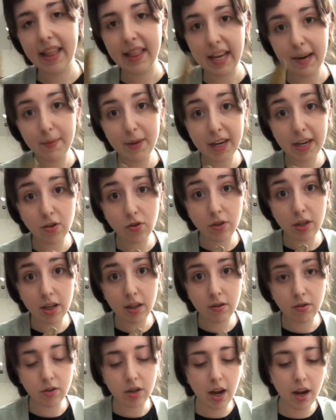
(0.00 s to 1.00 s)
And then I'm going to do the
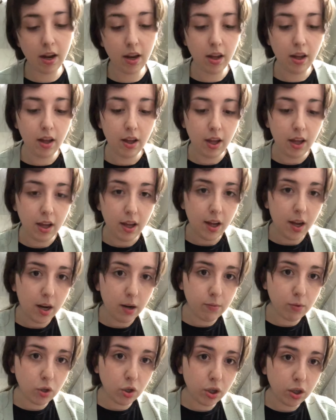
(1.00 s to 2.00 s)
other side.
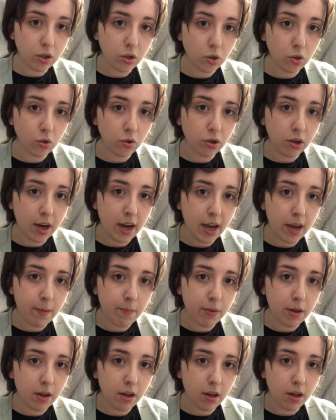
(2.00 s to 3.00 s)
I'm just going to
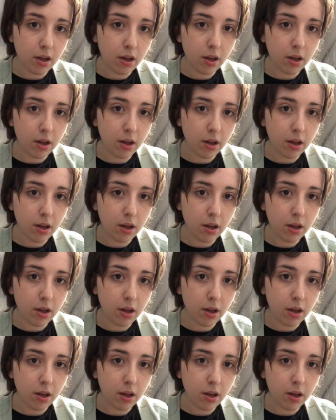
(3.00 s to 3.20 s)
scrape it.